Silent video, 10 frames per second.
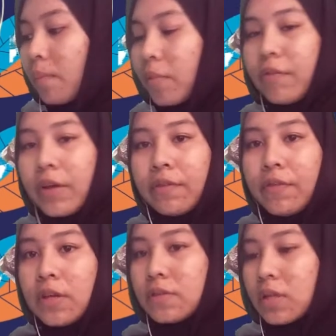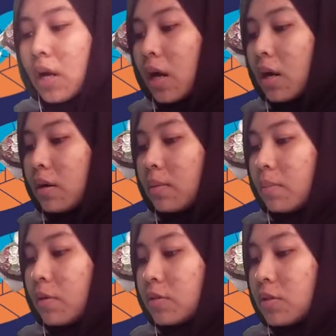Perfect fifths are the
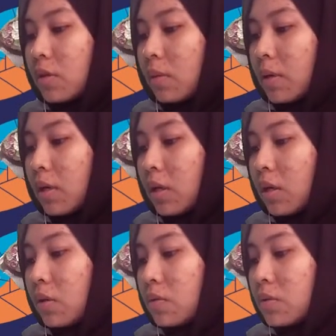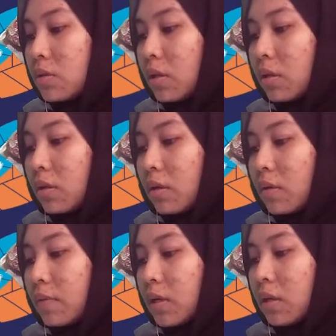most commonly used
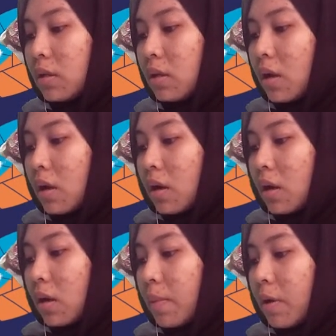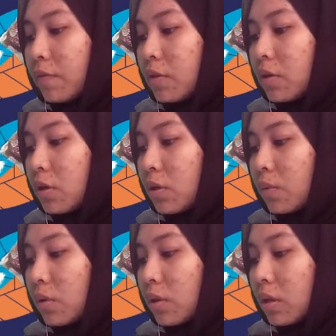interval above the
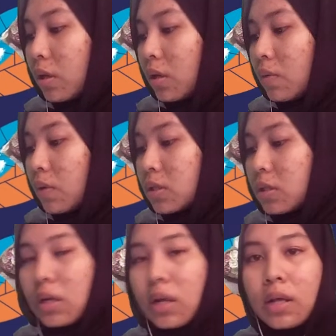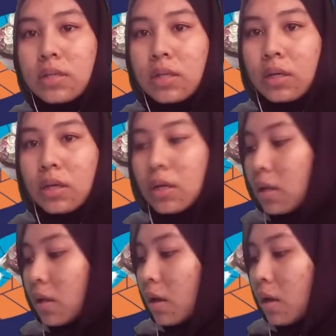root in Western
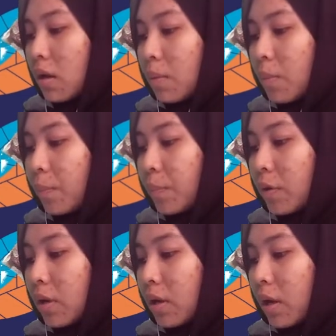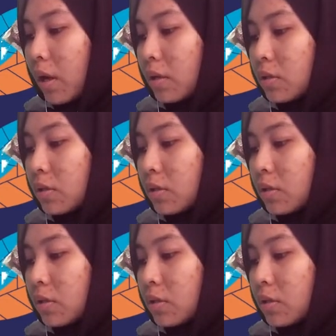classical, popular, and